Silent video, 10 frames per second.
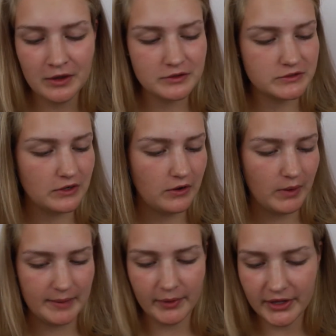So
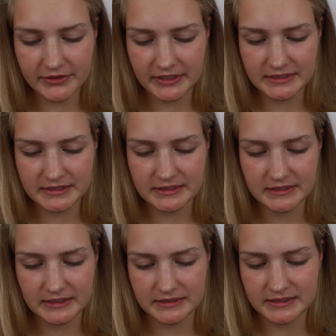I bought this
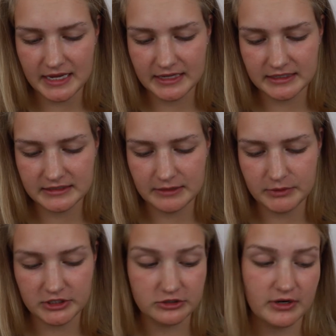instead because I
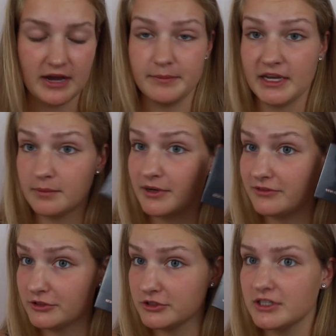wanted to try out Makeup
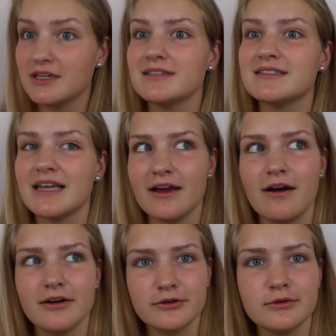Revolution because they
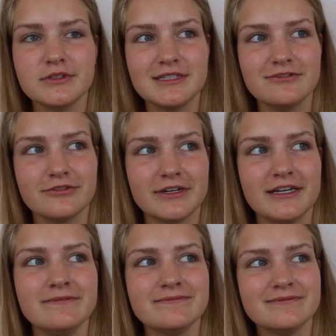are cruelty
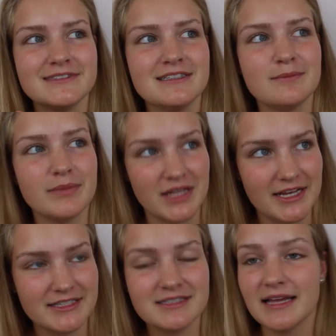free.
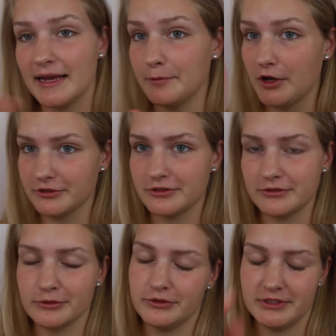Bless, I'm all
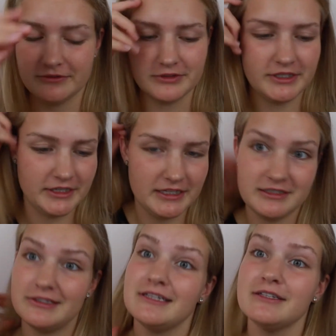cruelty free in
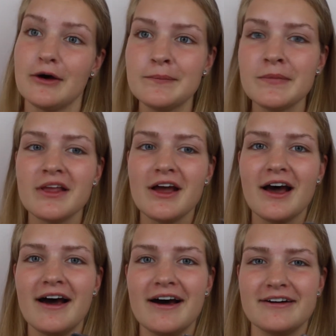case you didn't know.
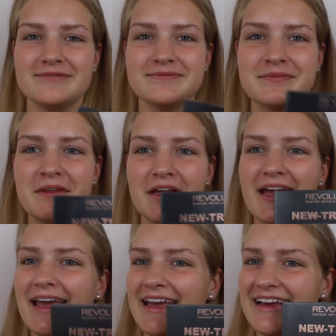
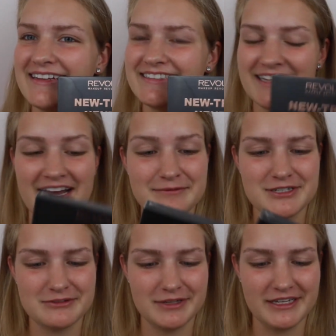And I'm
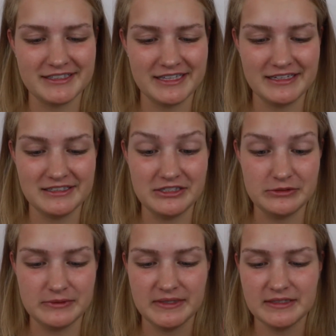just really excited to
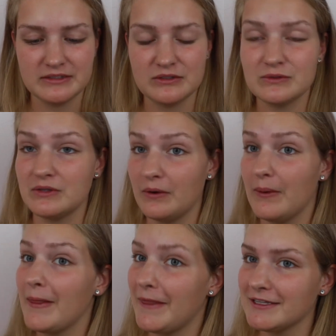use this. So
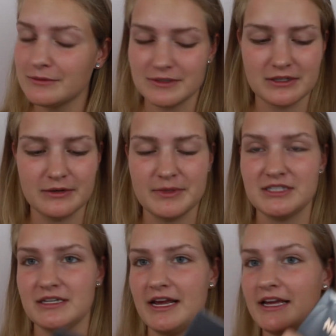that's what's going to be
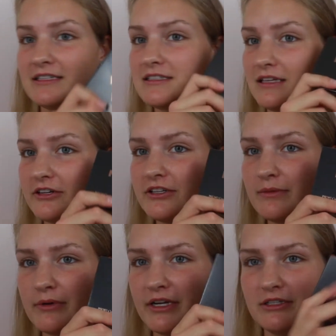today. It's literally
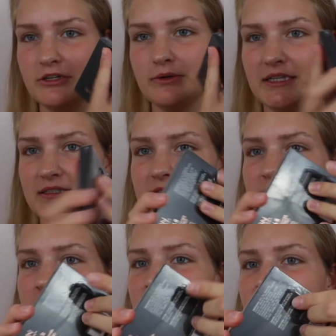brand new. It's
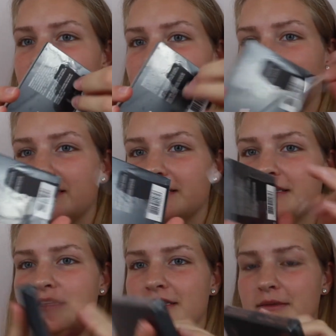
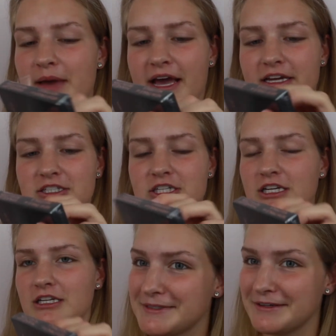in the
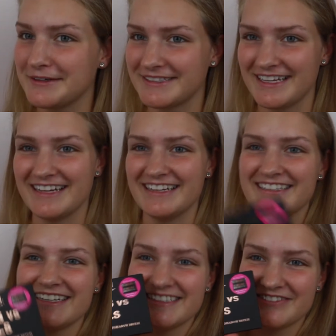packaging. So
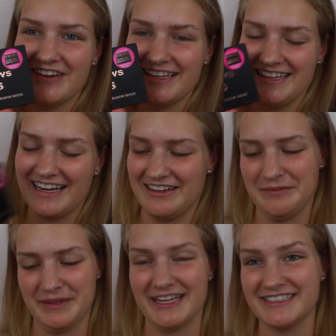excited. It's finally out of
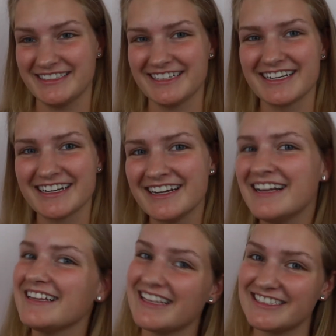the plastic.
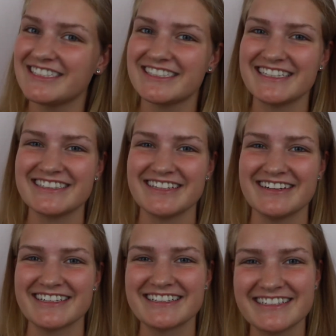Let's just get
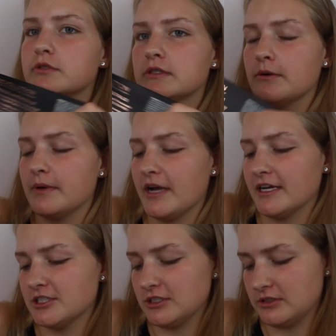started. So we're
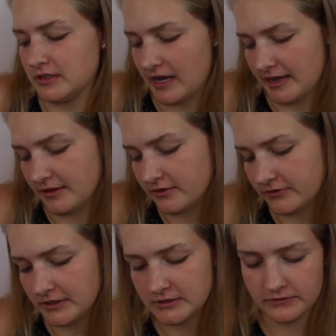actually doing the eye look
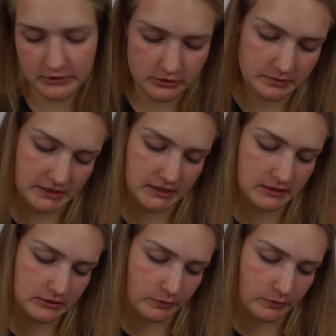first for two reasons.